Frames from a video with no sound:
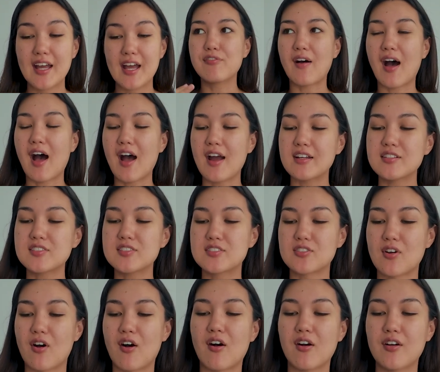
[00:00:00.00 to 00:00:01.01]
If I
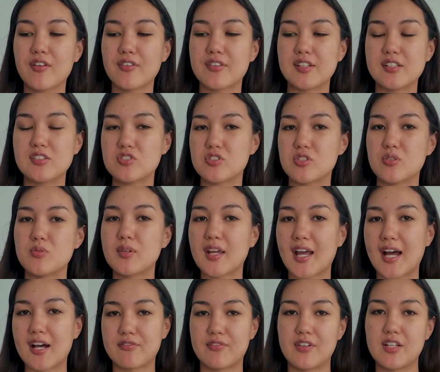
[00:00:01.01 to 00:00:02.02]
saw these two
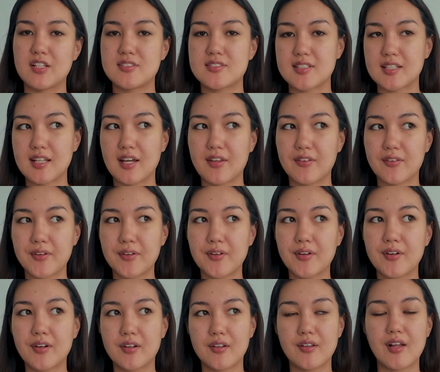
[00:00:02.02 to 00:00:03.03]
cafes
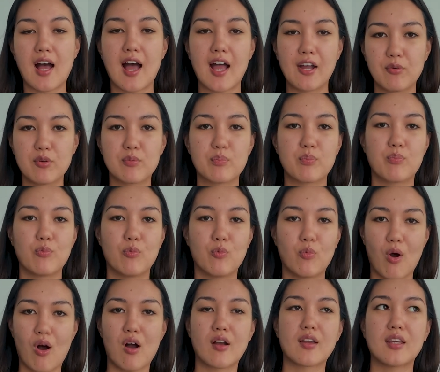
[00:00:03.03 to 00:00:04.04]
together, I would
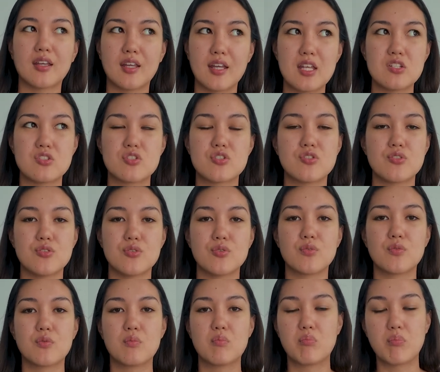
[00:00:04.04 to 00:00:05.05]
walk
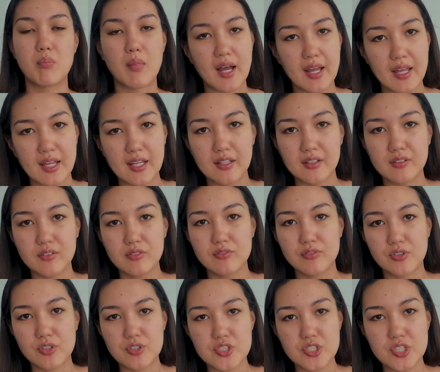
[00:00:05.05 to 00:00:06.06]
into my
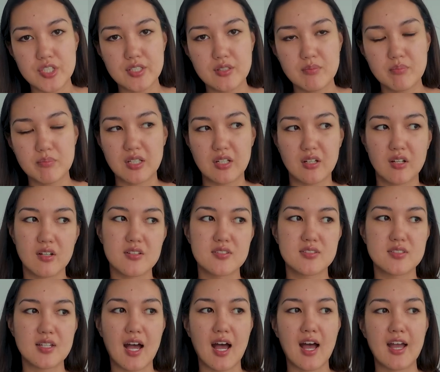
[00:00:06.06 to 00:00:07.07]
version
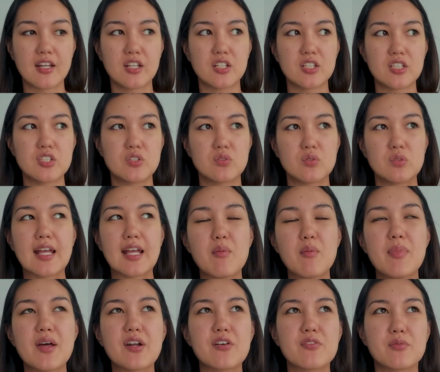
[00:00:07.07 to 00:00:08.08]
because I can a
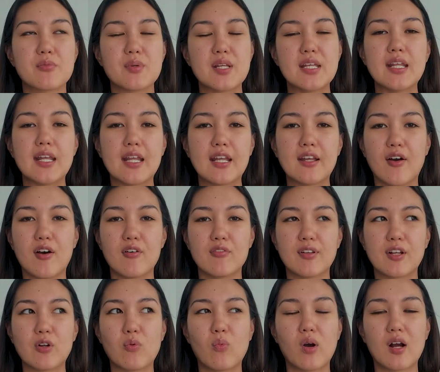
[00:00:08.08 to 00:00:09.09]
better reading of
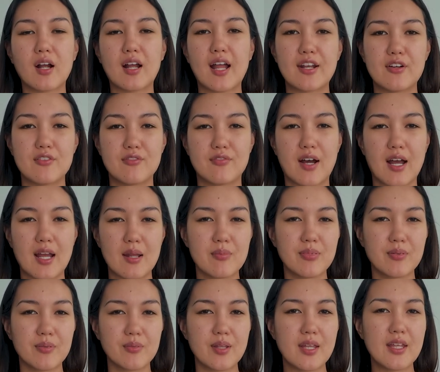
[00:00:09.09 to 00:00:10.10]
like what kind of vibe
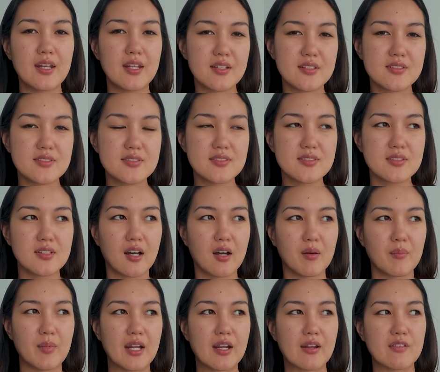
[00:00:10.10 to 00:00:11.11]
it is.
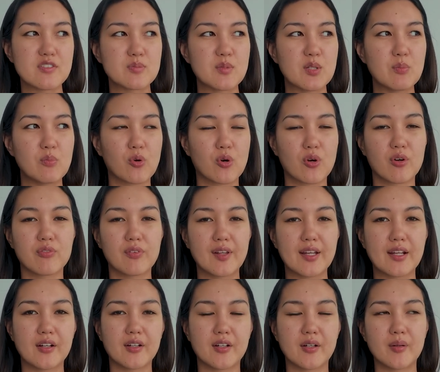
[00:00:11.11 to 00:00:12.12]
It gives me more of
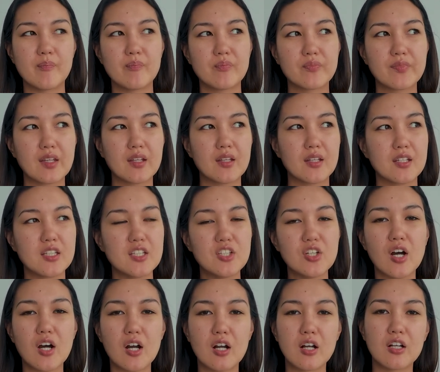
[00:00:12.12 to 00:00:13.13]
like a
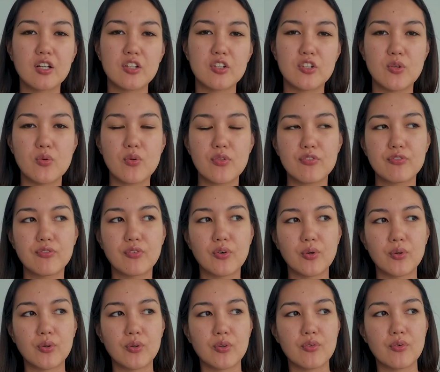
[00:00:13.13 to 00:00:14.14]
young,
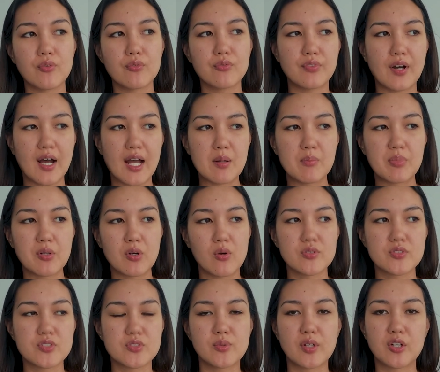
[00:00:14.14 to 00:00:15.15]
youthful vibe, but
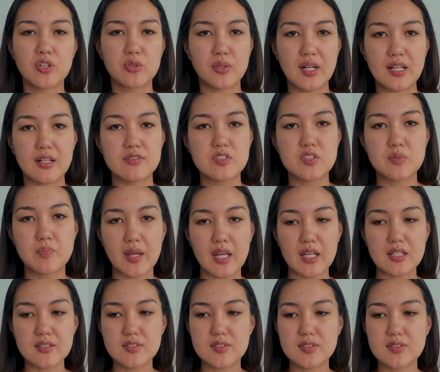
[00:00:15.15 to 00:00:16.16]
also a creative
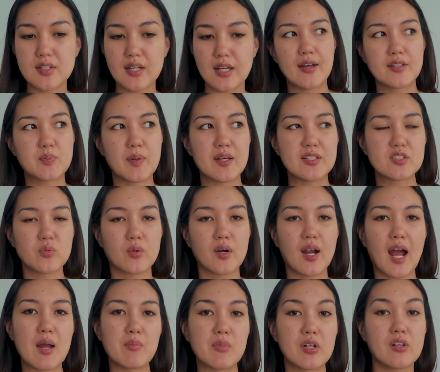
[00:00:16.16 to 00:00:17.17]
space, a space where
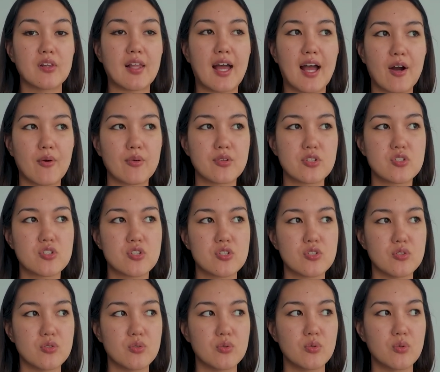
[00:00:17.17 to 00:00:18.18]
I'm allowed
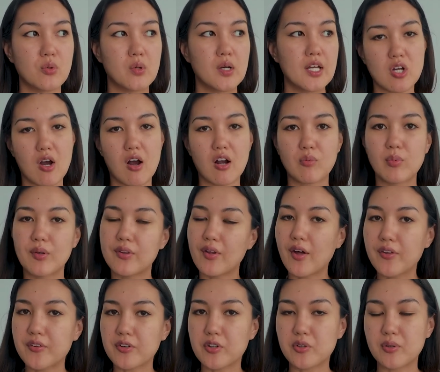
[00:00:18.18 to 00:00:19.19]
to talk with
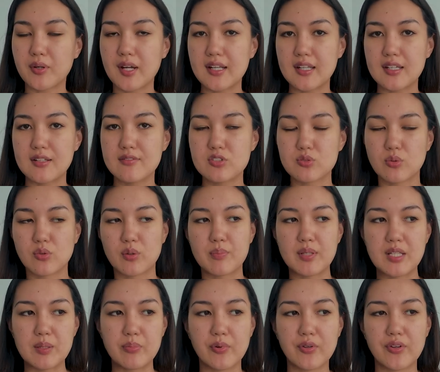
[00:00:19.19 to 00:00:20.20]
other creatives or
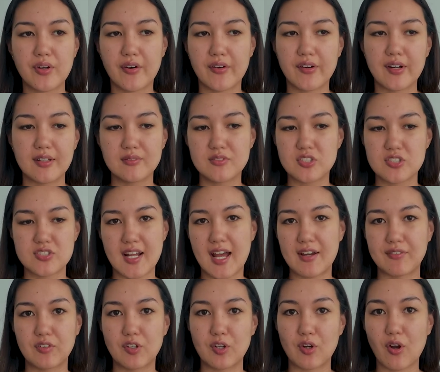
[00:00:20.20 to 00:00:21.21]
people that are just
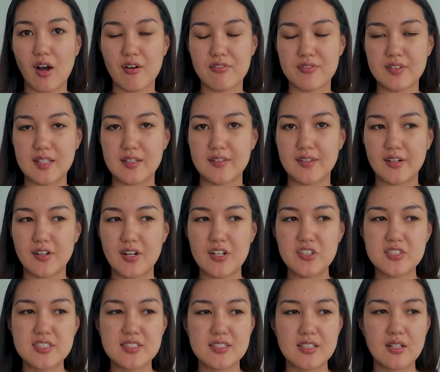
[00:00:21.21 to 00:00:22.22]
having a coffee in there. It
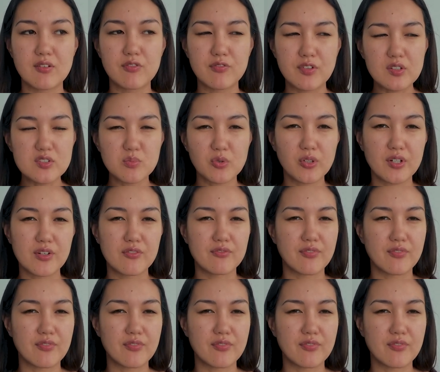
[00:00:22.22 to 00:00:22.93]
just feels more